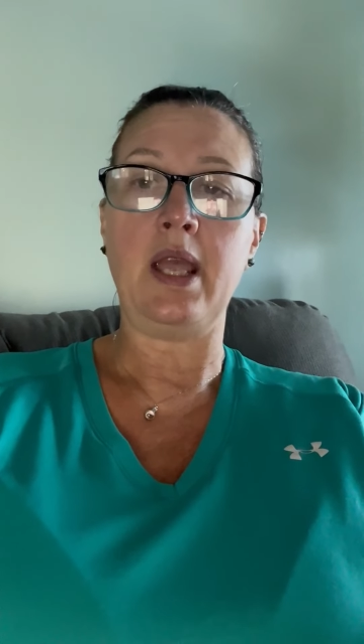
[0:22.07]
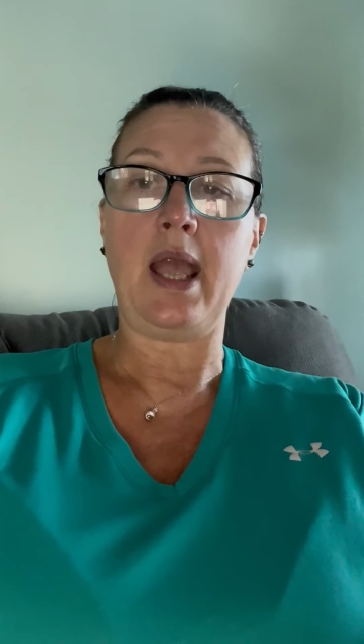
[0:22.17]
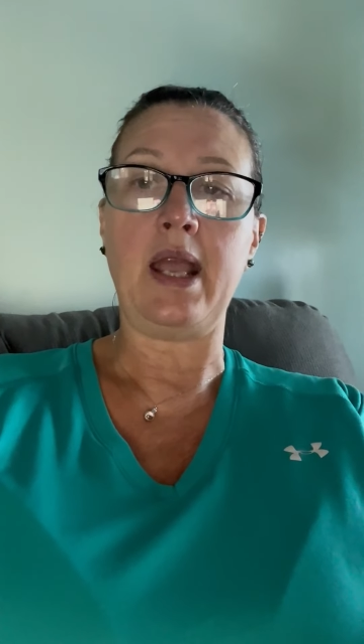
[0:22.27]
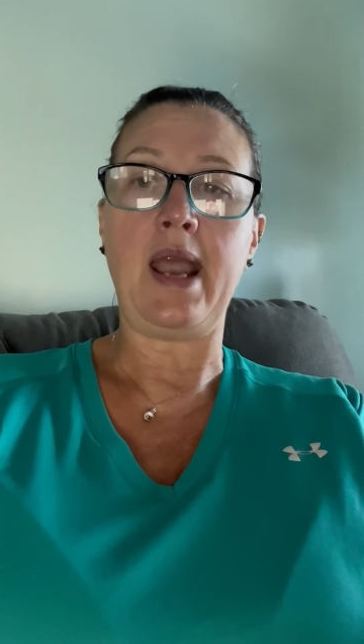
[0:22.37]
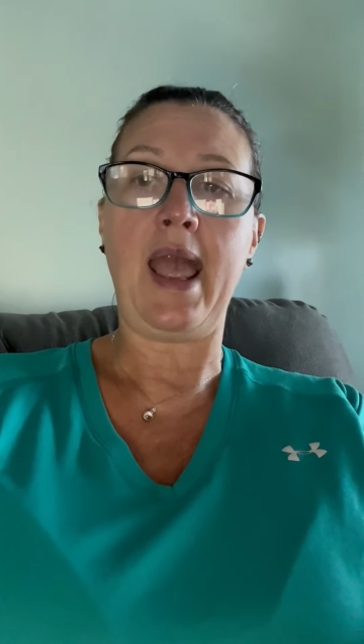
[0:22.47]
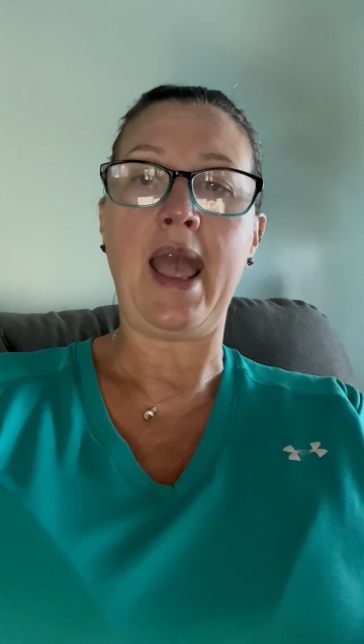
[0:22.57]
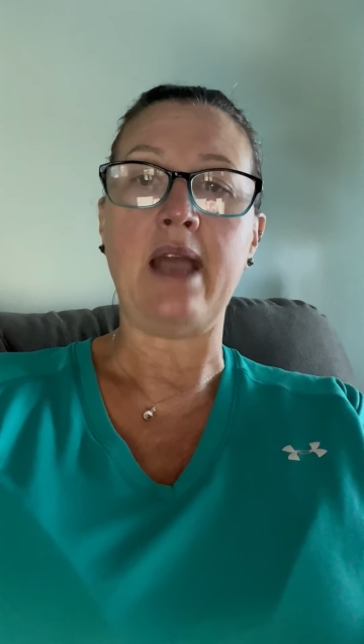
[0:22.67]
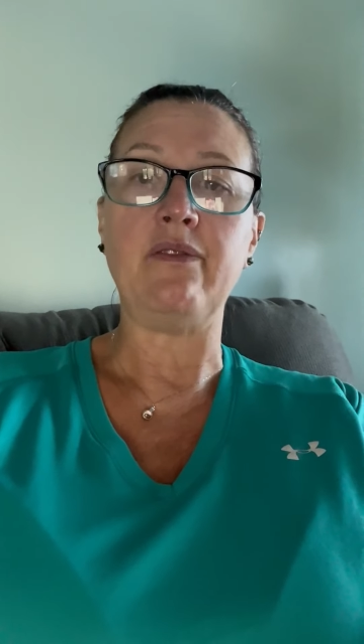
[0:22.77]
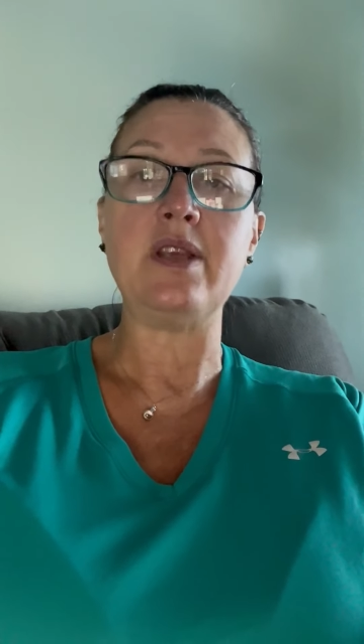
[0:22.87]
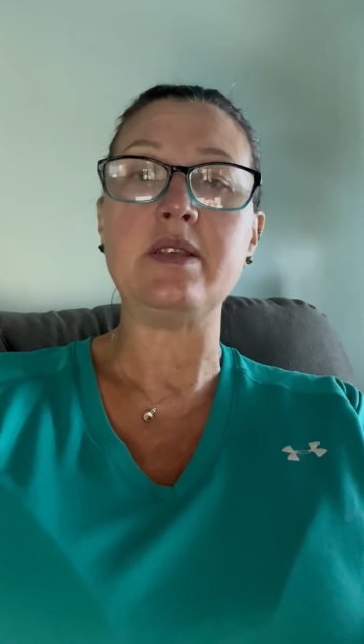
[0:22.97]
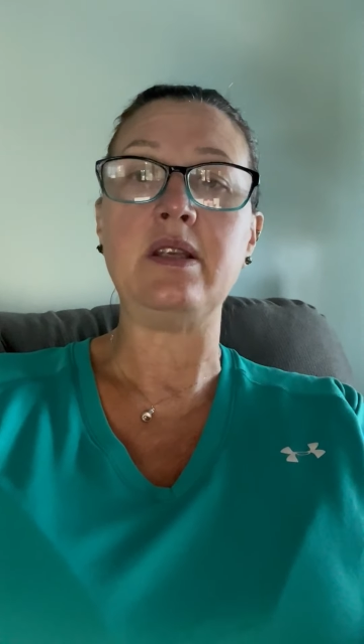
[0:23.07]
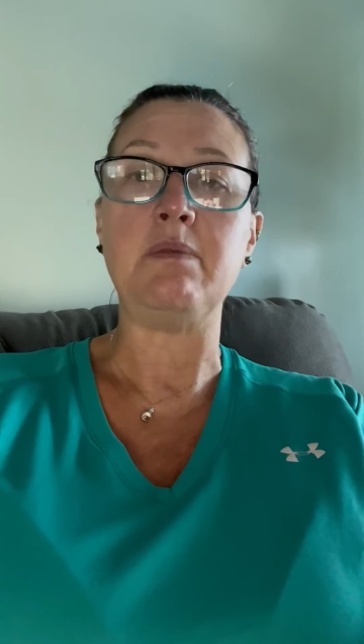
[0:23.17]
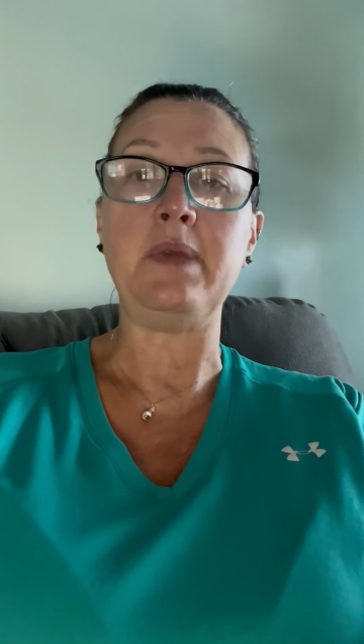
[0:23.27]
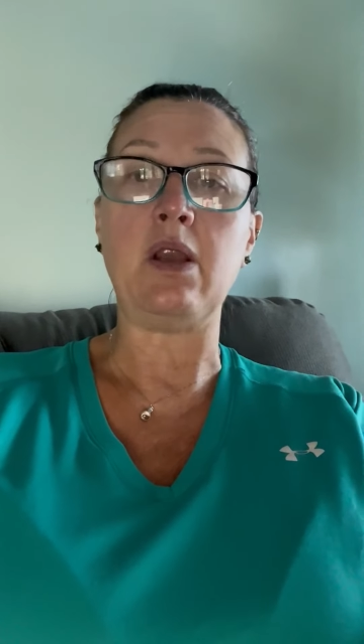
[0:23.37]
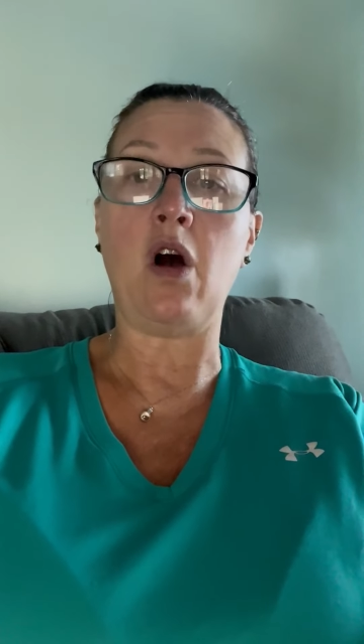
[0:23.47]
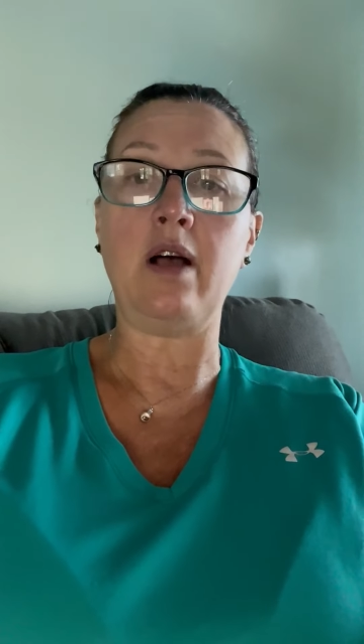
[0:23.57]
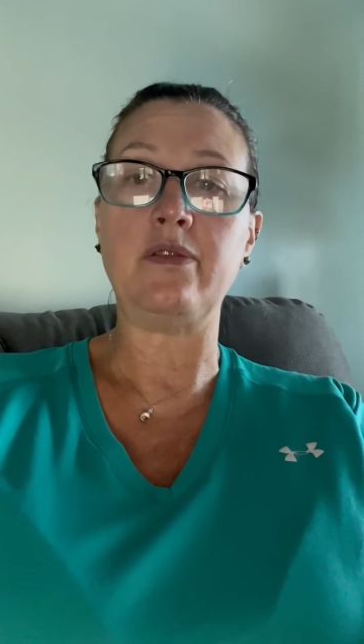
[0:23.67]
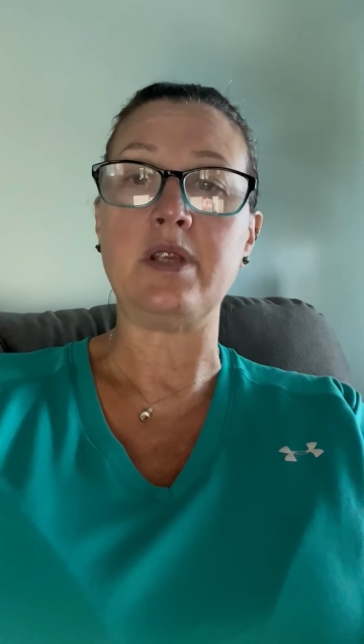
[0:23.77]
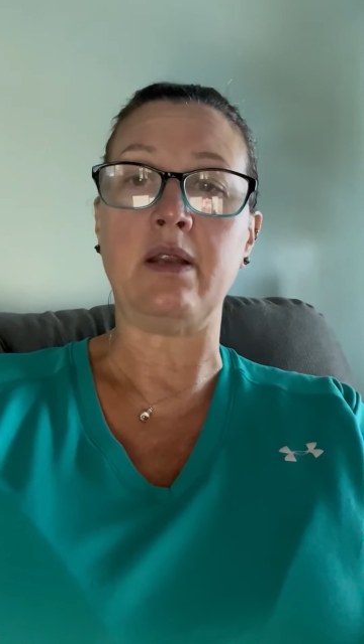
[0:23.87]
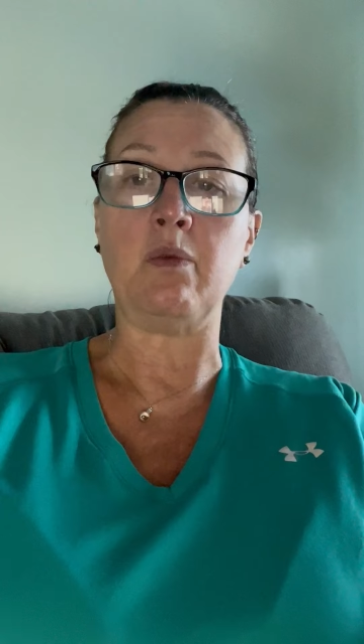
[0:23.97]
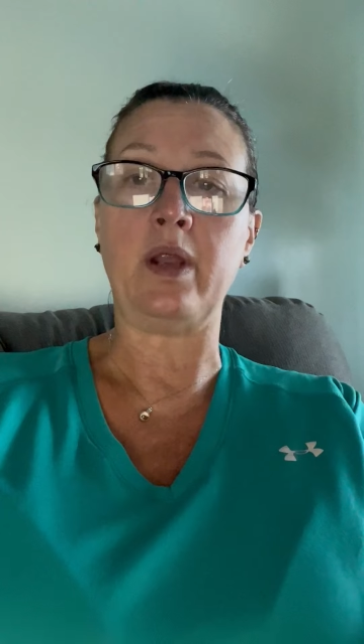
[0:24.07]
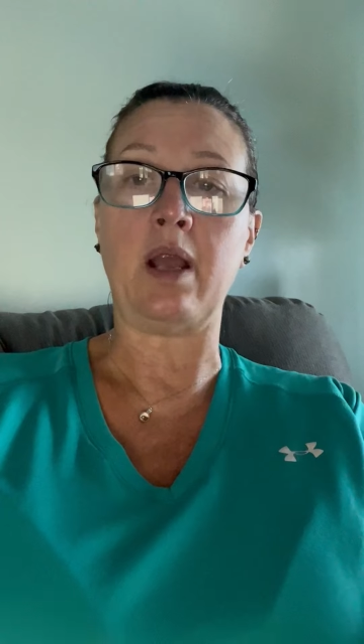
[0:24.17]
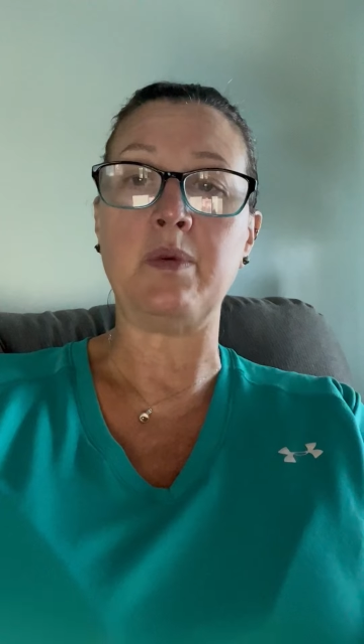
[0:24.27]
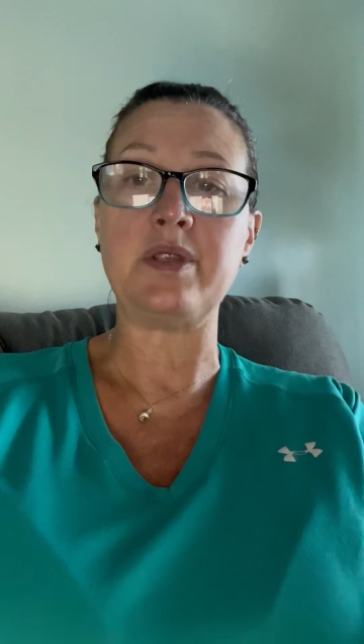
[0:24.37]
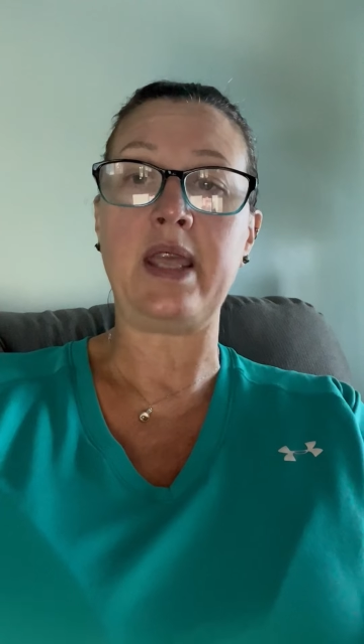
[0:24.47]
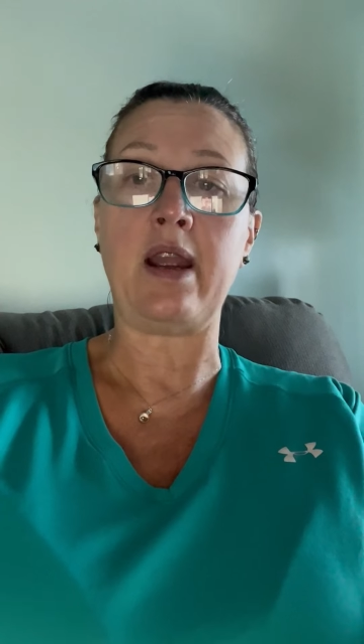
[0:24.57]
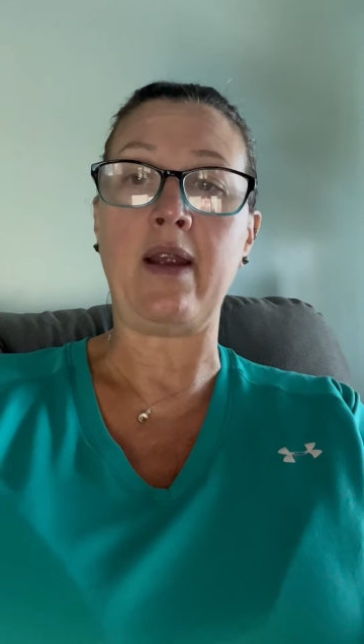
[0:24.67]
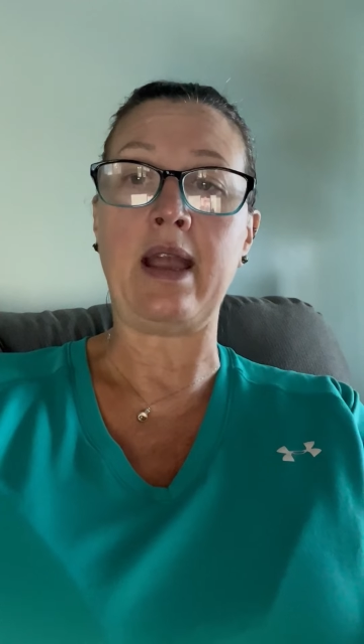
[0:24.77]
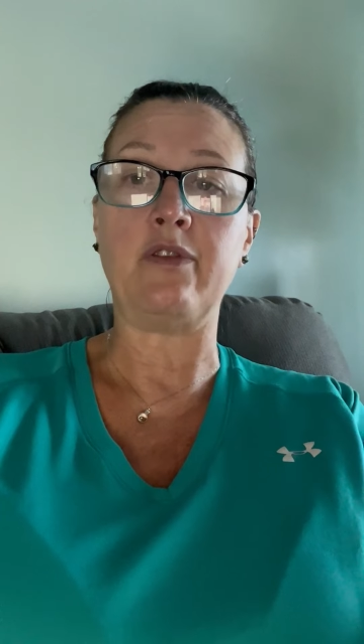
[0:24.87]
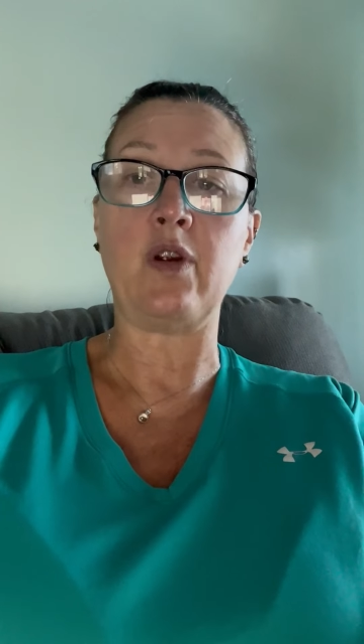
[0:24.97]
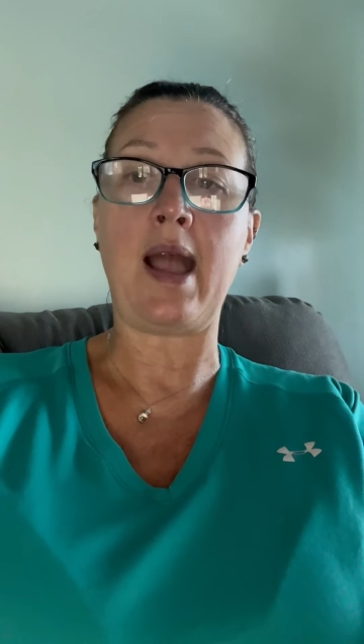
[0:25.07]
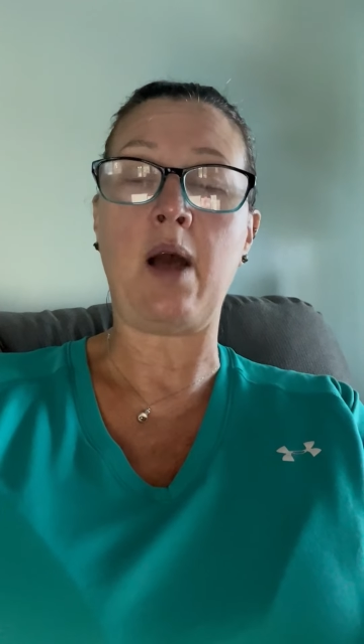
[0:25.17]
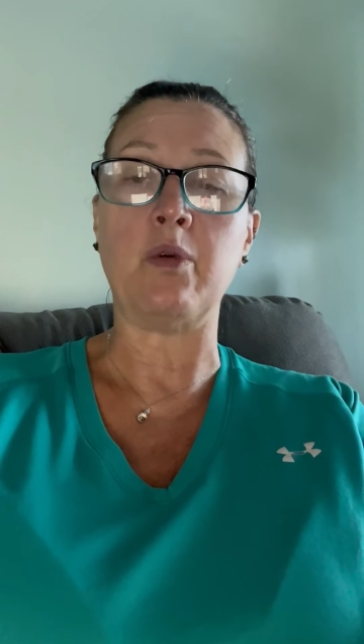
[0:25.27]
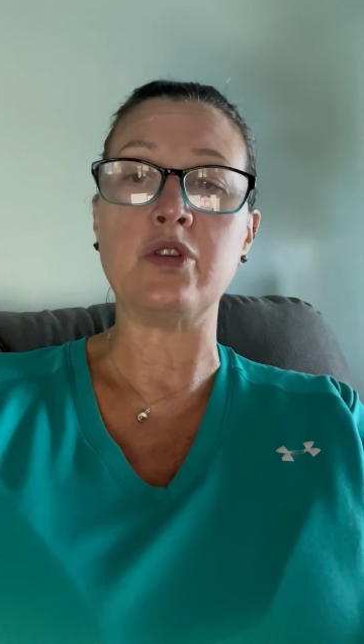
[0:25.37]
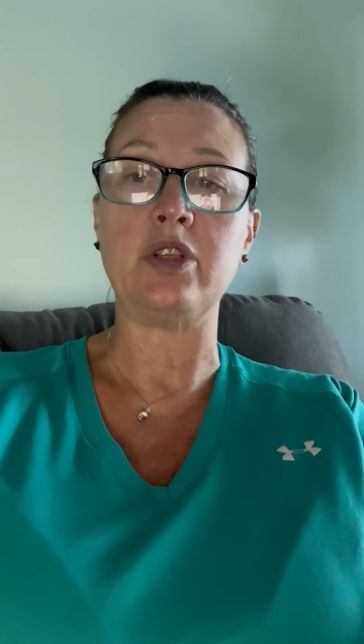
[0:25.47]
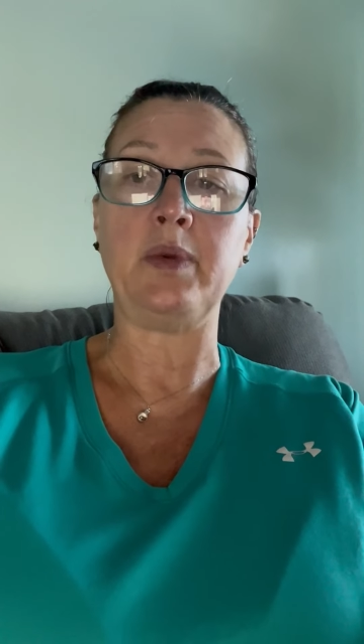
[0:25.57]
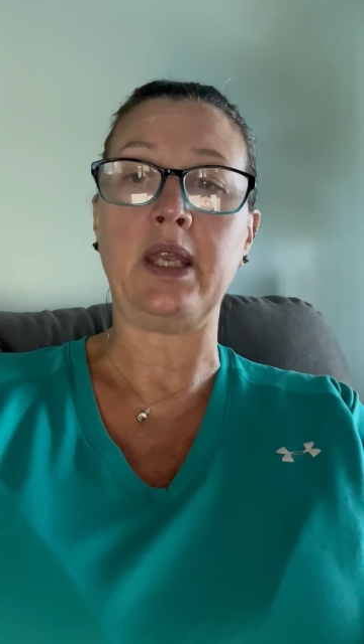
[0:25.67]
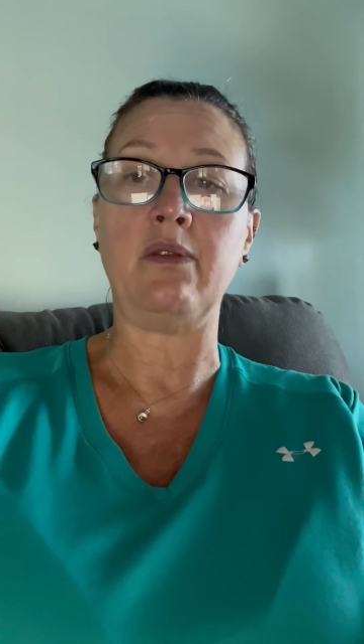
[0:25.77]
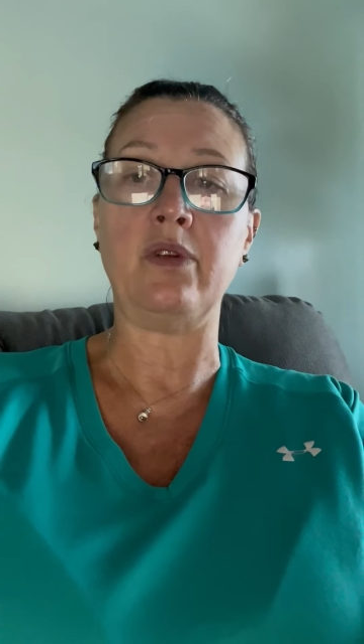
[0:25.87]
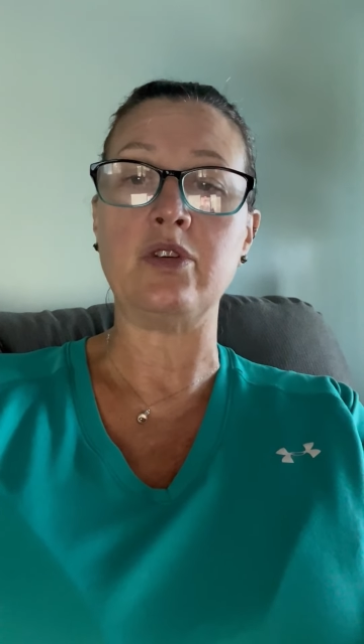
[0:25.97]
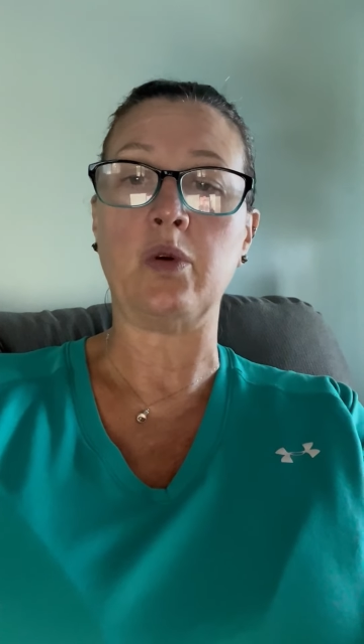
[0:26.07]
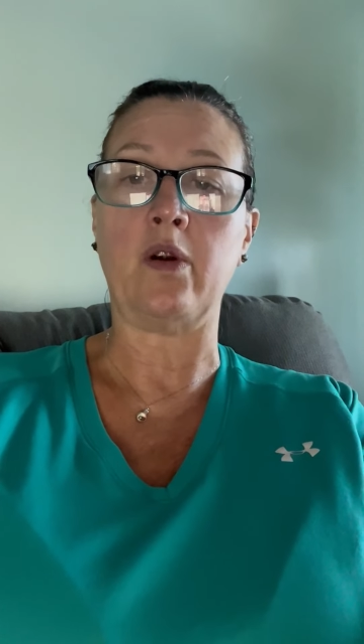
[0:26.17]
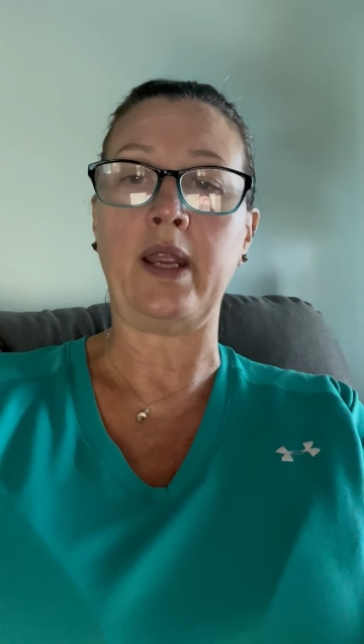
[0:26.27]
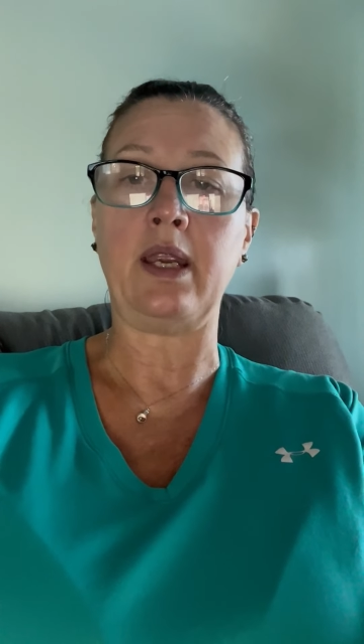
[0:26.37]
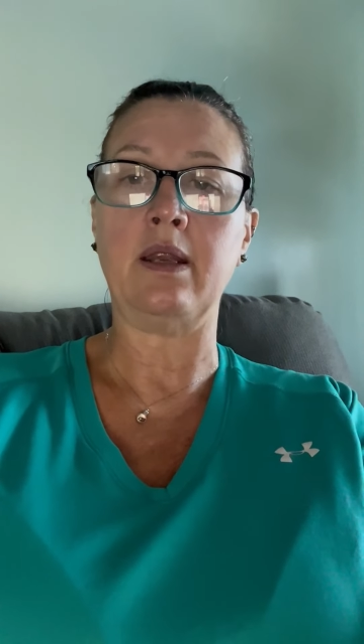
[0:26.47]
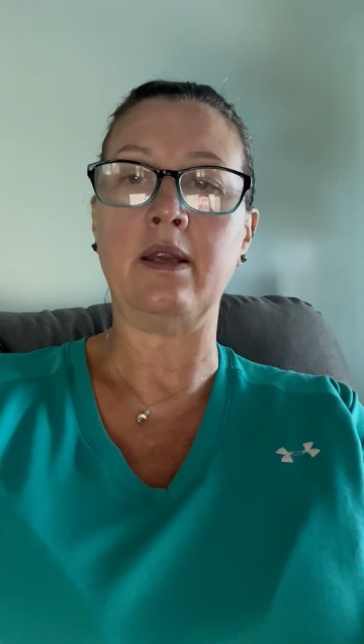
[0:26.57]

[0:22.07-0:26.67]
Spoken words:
and hat visited me often when I was there after hours doing inventory.